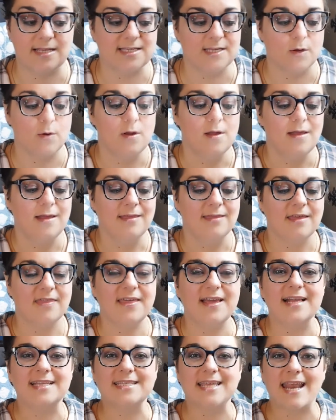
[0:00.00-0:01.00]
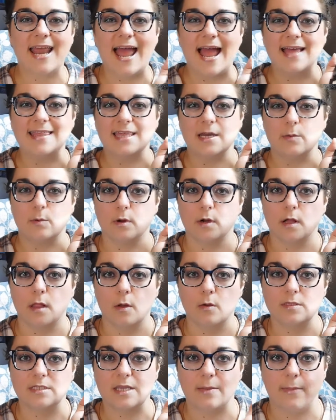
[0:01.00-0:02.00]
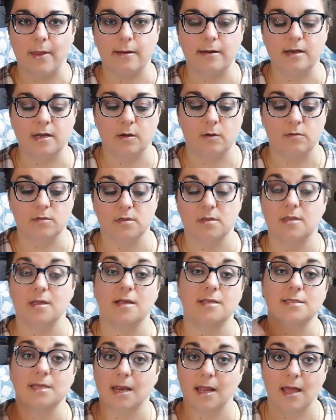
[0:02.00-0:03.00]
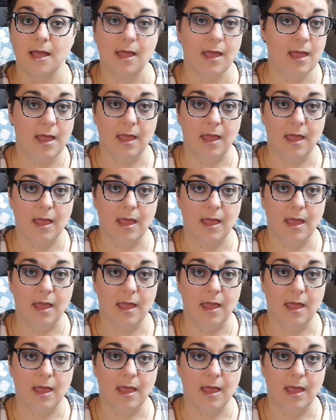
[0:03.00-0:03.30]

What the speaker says: So the things that I had that were close to berry tones were things that